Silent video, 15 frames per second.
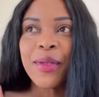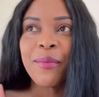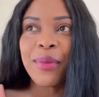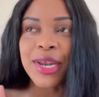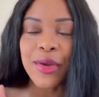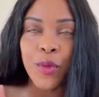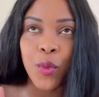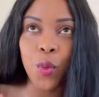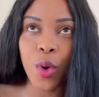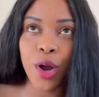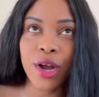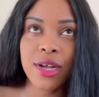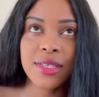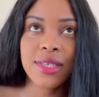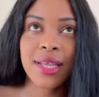But it
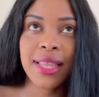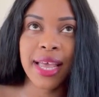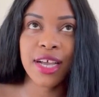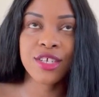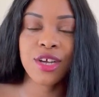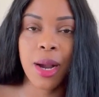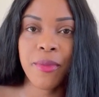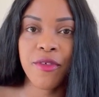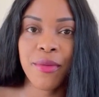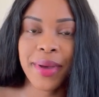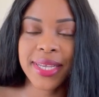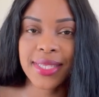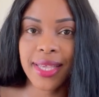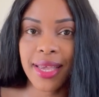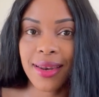worked like a charm for my
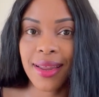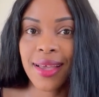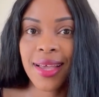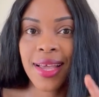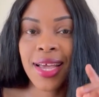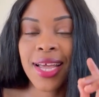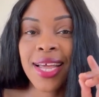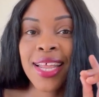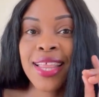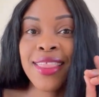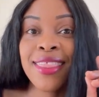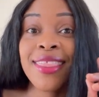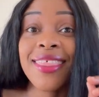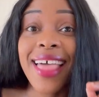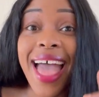skin.
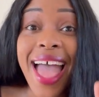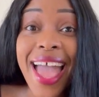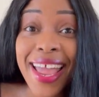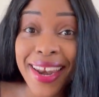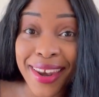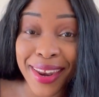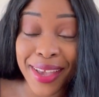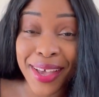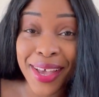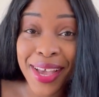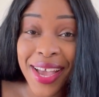Then,